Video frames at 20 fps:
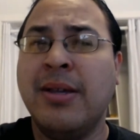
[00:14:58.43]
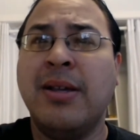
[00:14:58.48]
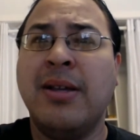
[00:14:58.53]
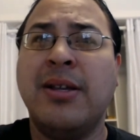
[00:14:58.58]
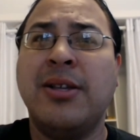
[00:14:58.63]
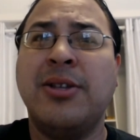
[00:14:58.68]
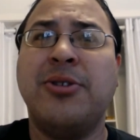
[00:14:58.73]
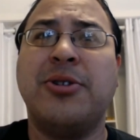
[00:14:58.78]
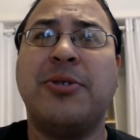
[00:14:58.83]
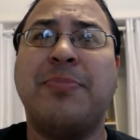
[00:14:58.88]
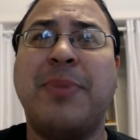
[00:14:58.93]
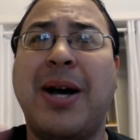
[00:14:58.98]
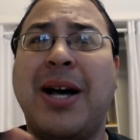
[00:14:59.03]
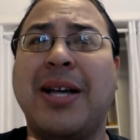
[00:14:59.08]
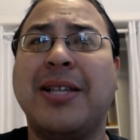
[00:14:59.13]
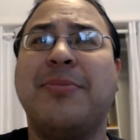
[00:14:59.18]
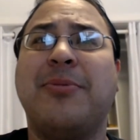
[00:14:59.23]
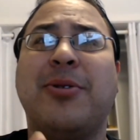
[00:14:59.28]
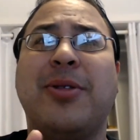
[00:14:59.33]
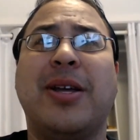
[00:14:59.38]
So it's
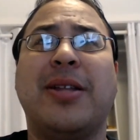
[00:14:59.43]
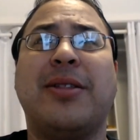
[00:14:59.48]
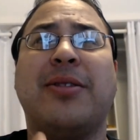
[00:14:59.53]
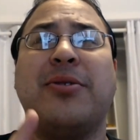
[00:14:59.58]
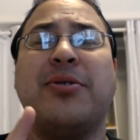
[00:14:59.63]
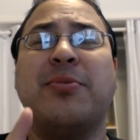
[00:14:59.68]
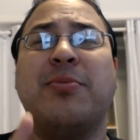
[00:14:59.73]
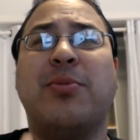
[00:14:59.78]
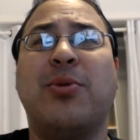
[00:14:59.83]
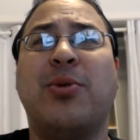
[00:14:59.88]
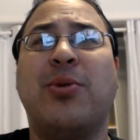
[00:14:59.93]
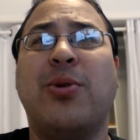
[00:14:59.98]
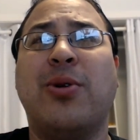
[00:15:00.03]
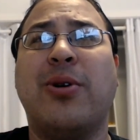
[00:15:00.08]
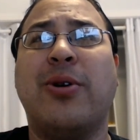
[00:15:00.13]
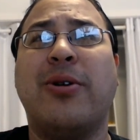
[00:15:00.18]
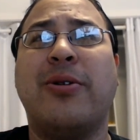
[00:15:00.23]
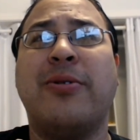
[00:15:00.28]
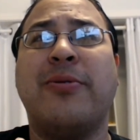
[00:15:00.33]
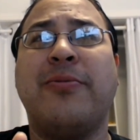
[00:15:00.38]
possible that there's
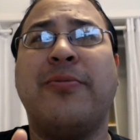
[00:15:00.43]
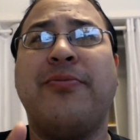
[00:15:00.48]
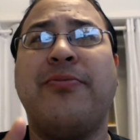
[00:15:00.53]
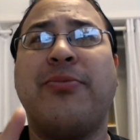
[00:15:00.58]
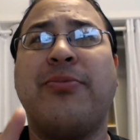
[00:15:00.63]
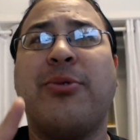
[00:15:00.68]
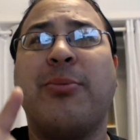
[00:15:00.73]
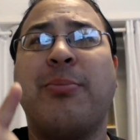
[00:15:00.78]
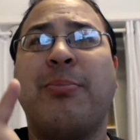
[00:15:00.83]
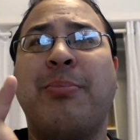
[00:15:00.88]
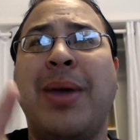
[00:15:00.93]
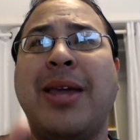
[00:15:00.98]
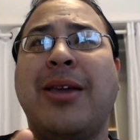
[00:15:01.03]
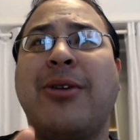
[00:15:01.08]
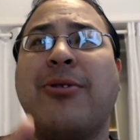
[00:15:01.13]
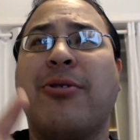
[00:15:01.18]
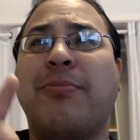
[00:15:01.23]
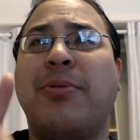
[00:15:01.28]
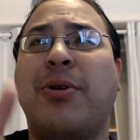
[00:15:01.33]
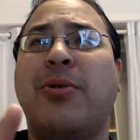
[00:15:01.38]
more make
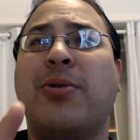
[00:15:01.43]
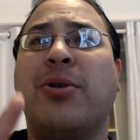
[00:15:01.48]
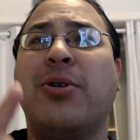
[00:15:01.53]
your opponent